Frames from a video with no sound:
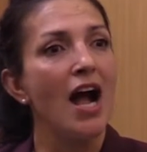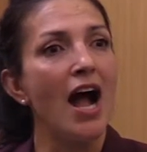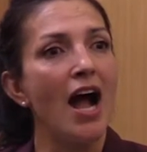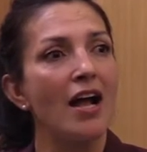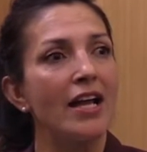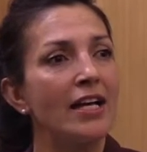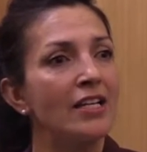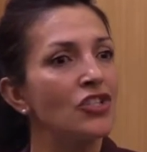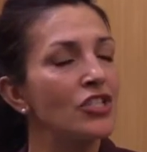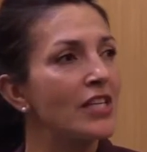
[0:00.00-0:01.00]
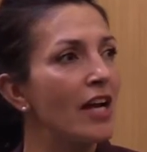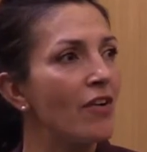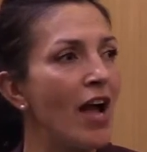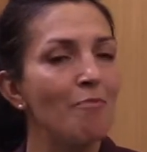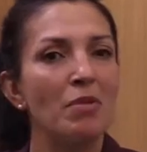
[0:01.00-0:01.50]
And it just kind of
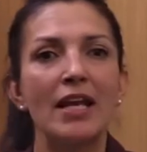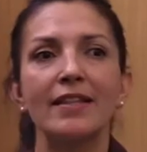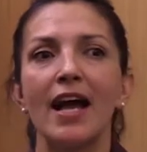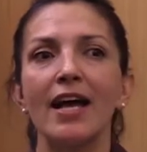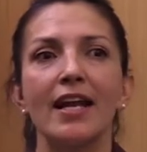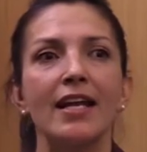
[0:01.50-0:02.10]
happened like that.